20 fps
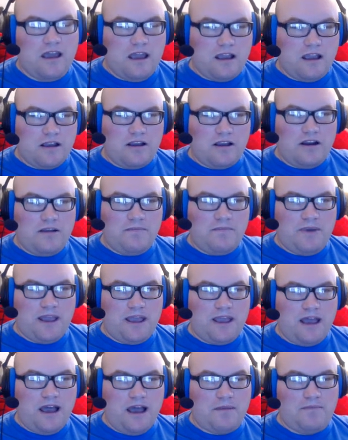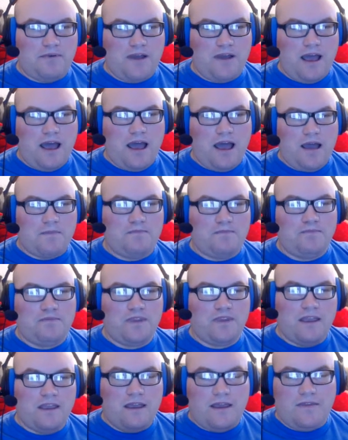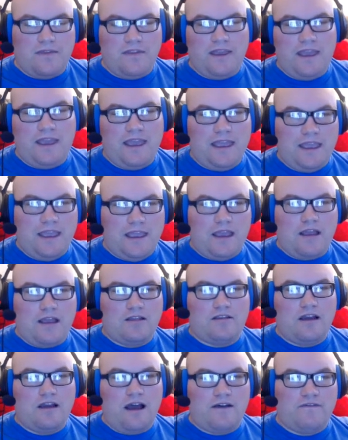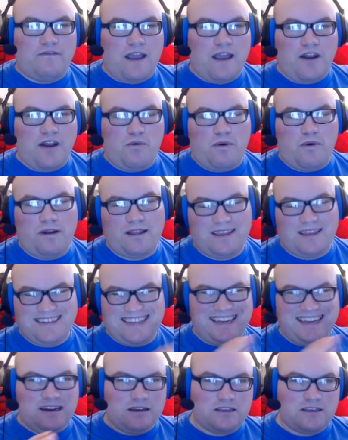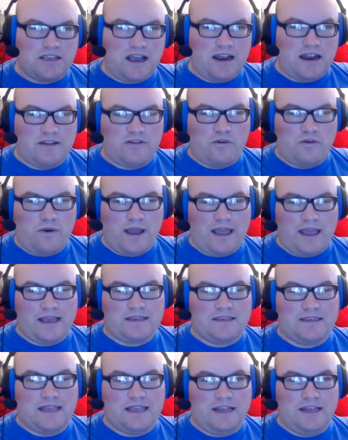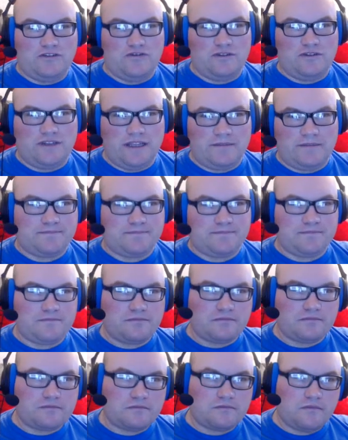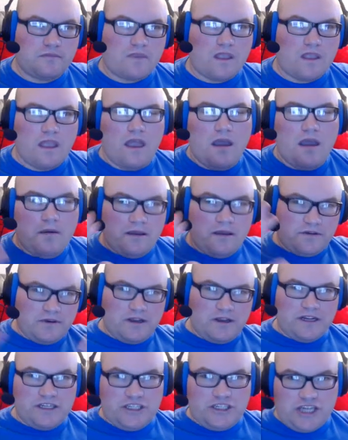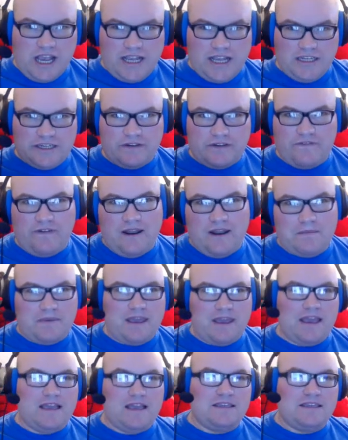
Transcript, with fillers: going to pick up um, the Darth Vader one because he looks kind of quite interesting. So we're going to change flip gears